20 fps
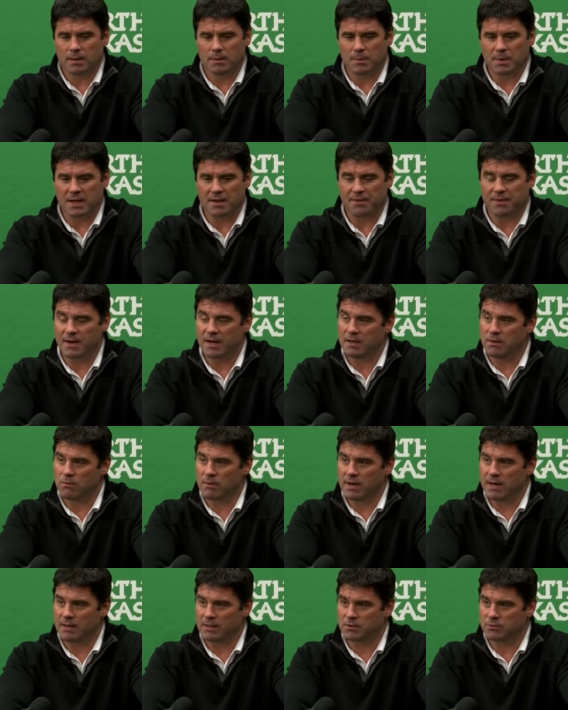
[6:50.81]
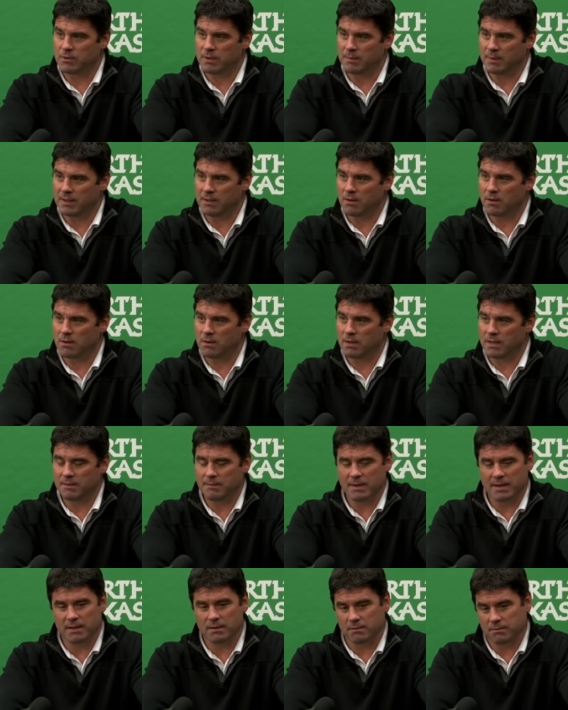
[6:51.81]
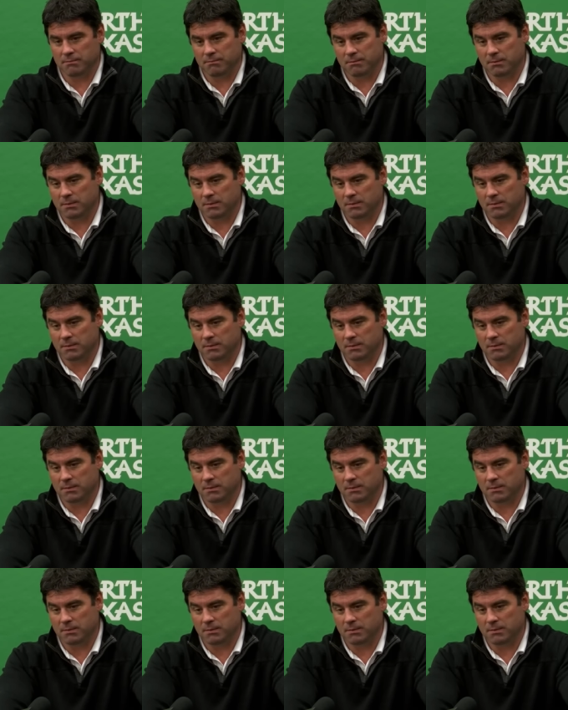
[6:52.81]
but I thought he ran extremely hard. He made a